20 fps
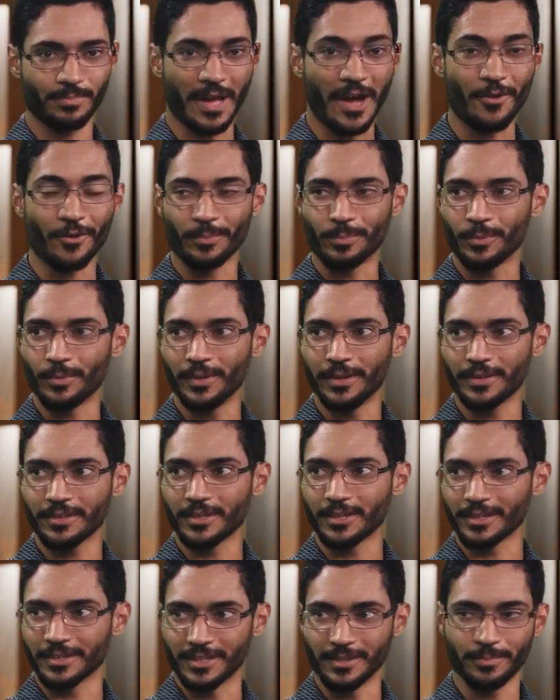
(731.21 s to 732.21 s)
PowerPoint
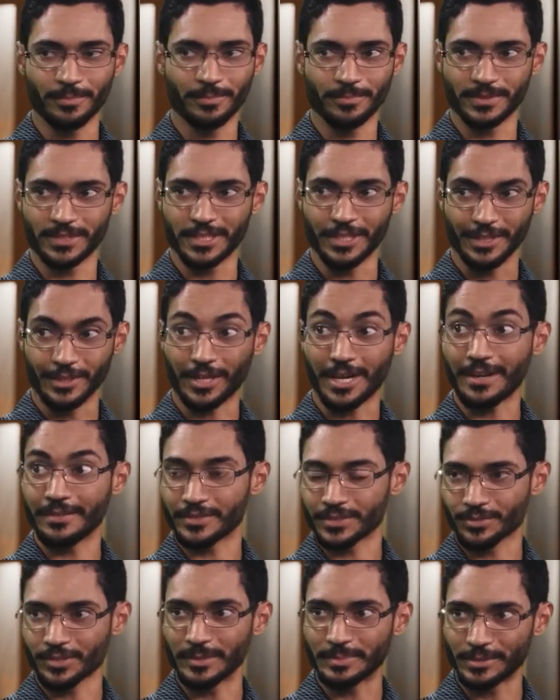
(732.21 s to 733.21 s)
are going to see a lot
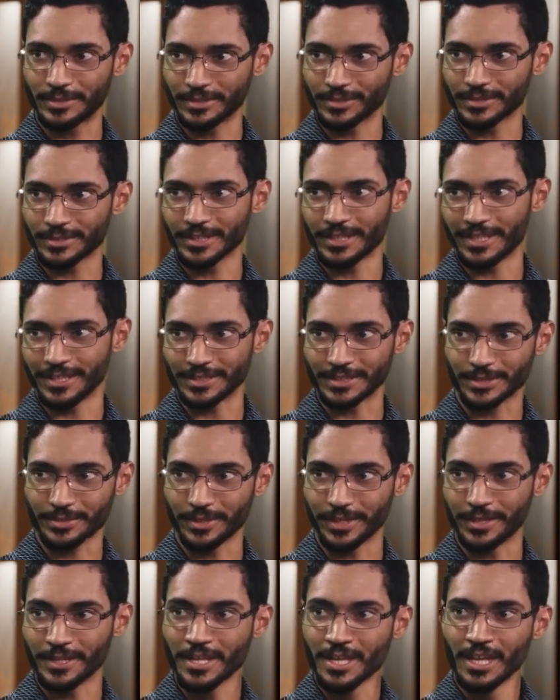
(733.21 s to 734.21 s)
of scriptures on
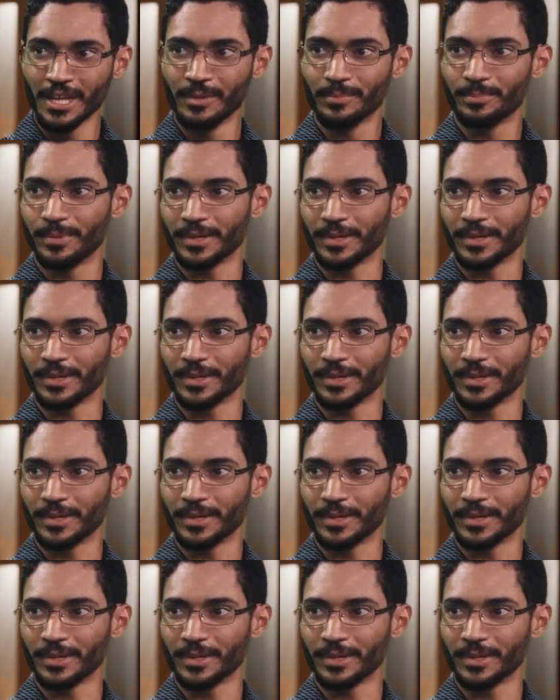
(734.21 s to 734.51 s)
screen, sure.